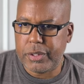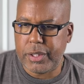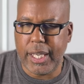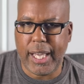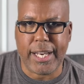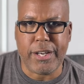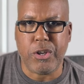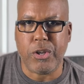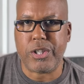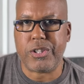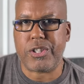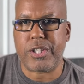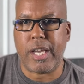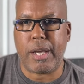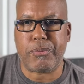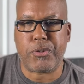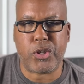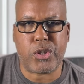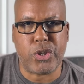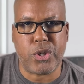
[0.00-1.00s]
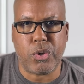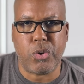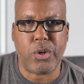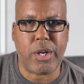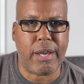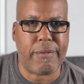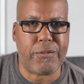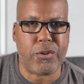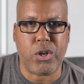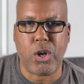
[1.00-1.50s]
And you could substitute,
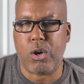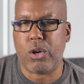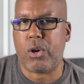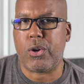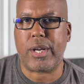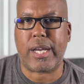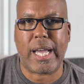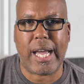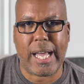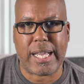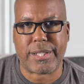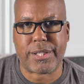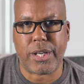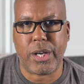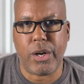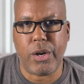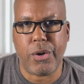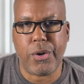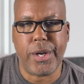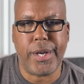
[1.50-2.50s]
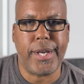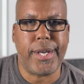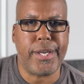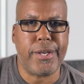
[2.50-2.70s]
if you don't go to Costco,